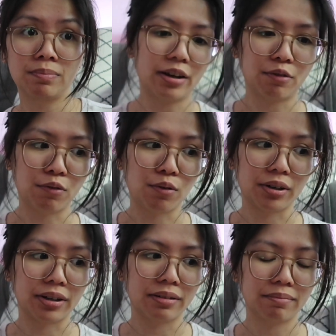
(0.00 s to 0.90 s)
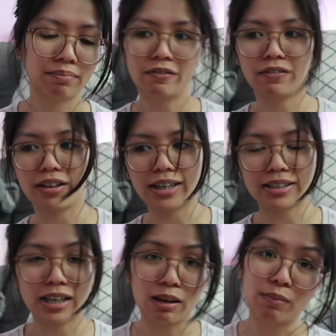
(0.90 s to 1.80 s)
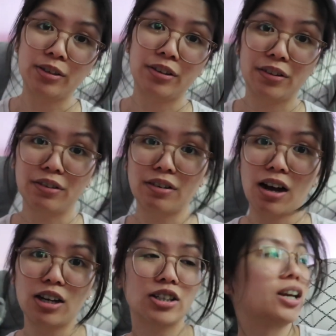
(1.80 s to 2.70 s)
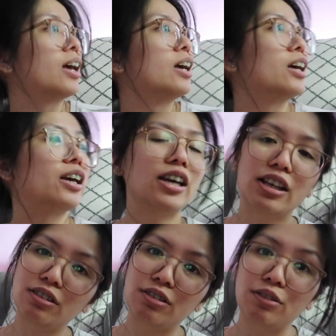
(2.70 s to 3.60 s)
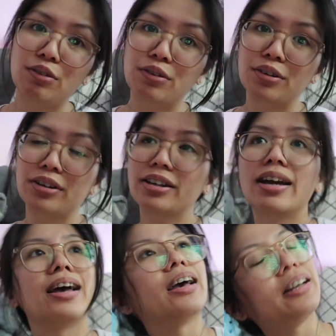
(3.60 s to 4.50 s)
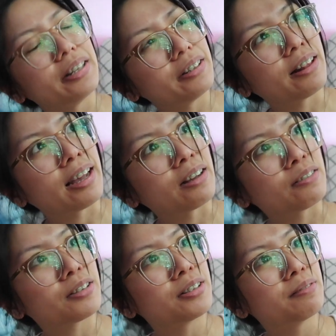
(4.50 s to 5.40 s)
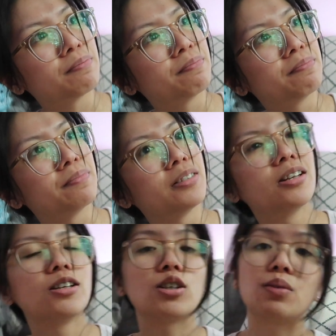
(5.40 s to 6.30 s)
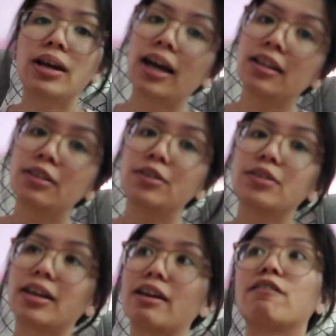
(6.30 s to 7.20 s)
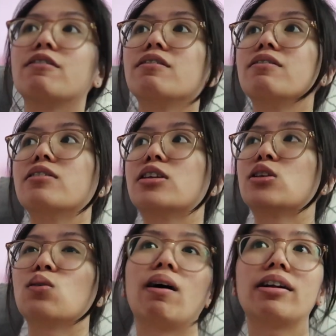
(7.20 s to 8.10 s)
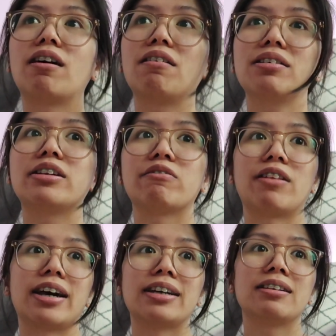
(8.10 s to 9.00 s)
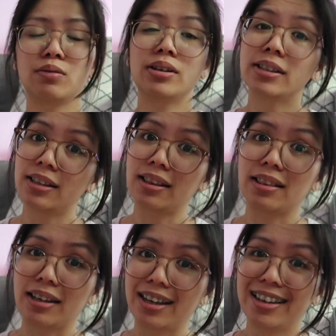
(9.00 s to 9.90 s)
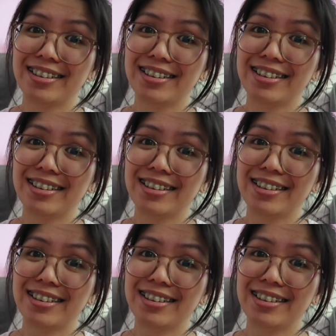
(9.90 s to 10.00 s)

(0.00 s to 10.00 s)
Therefore, flies came into the garage, into the door, and into the house. So we had to like swat all these flies recently